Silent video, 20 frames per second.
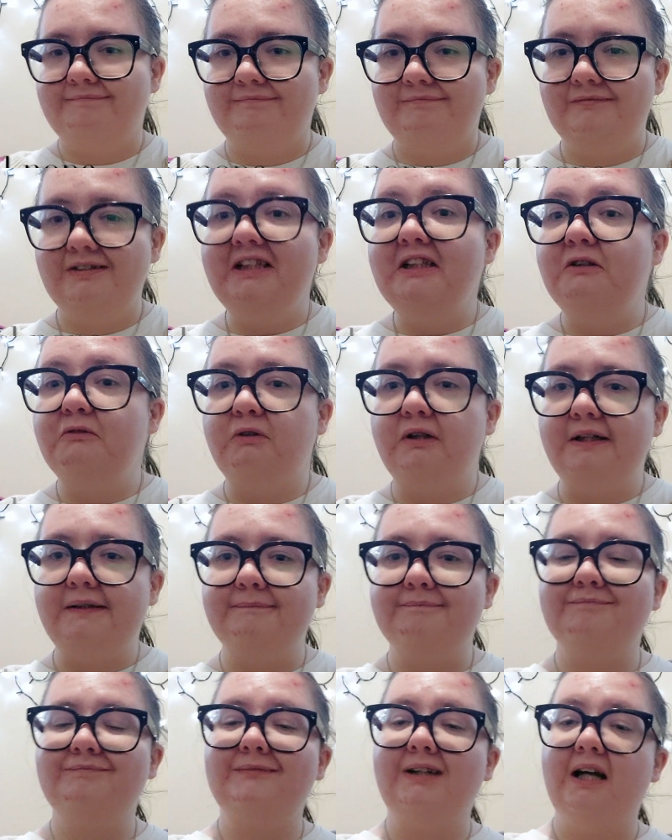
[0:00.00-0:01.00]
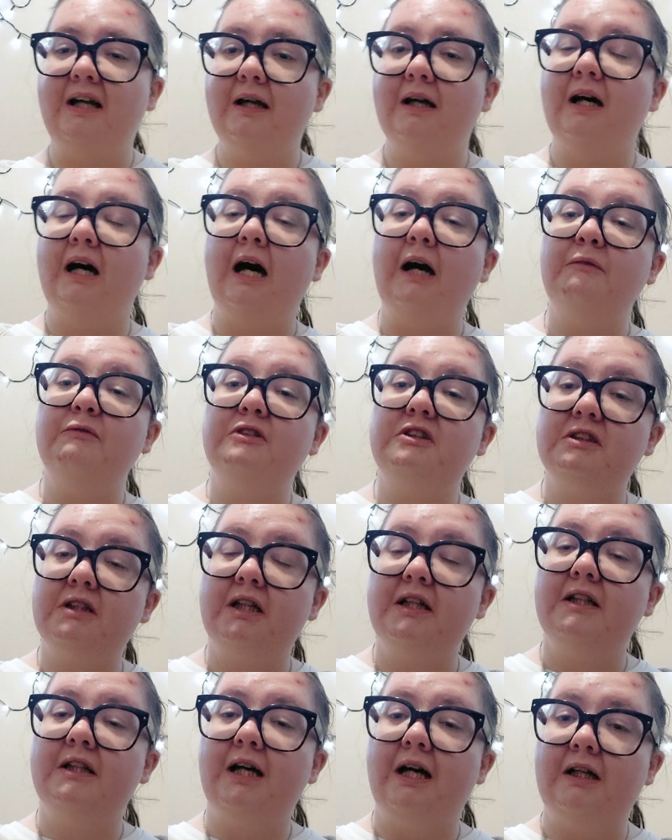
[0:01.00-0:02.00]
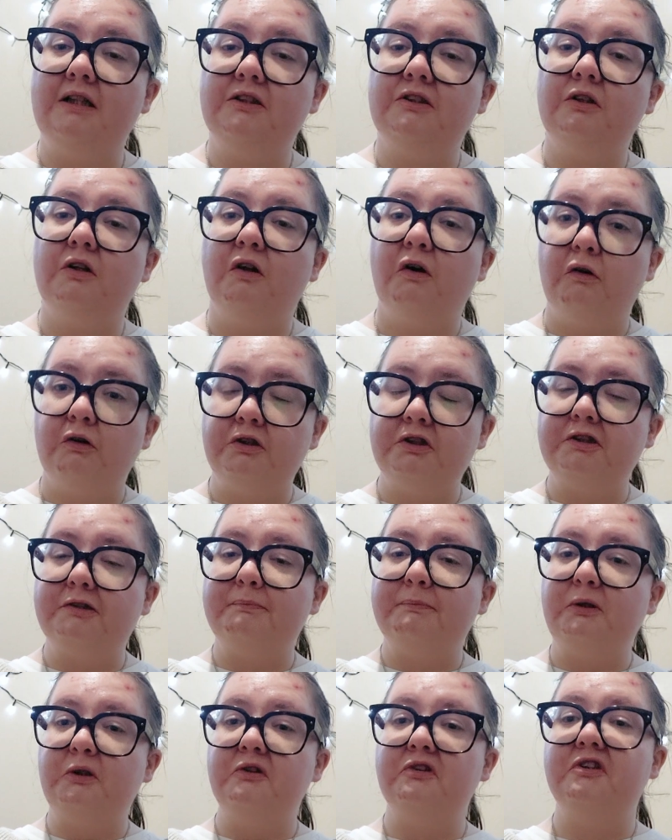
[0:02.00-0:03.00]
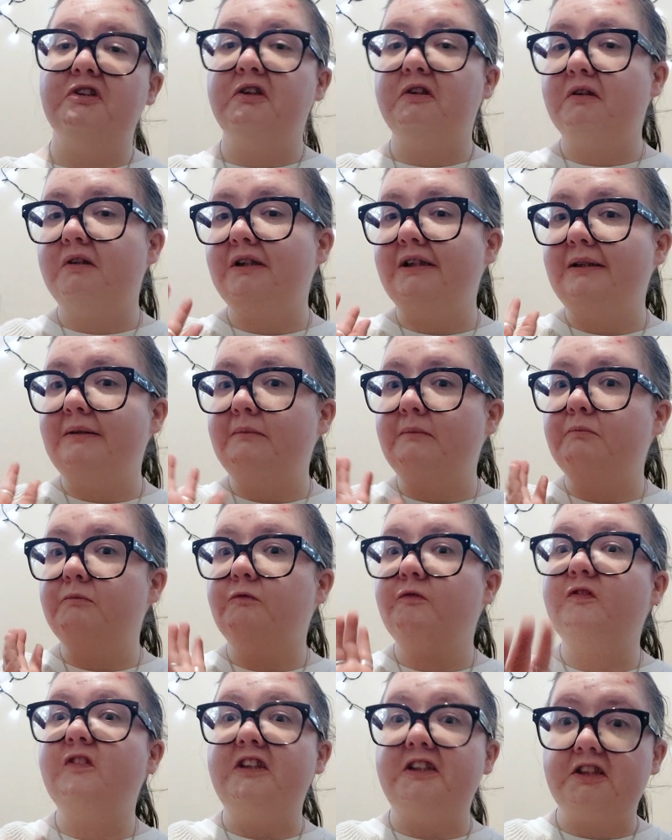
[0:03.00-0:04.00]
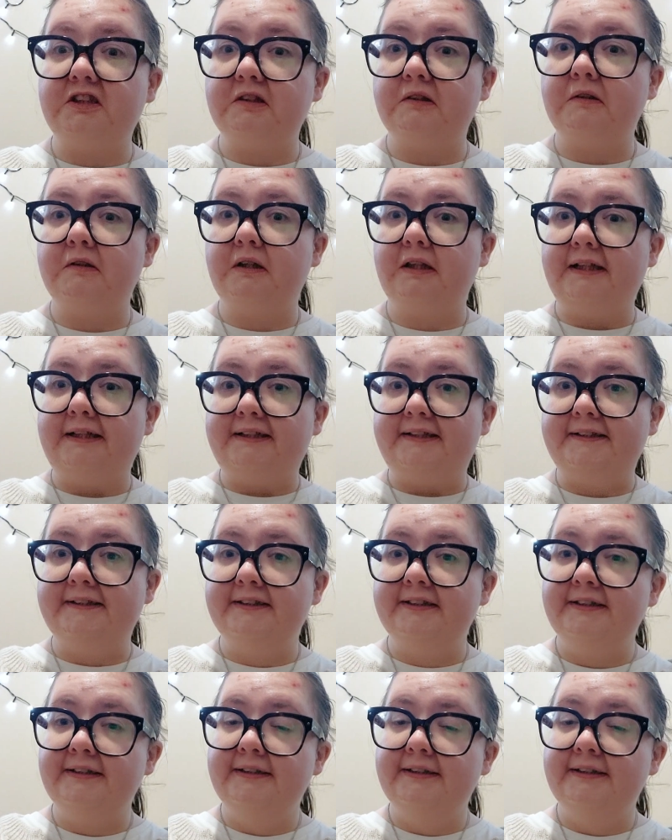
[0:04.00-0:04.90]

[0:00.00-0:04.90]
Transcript: Either way, I would say that's the longest book, certainly recently.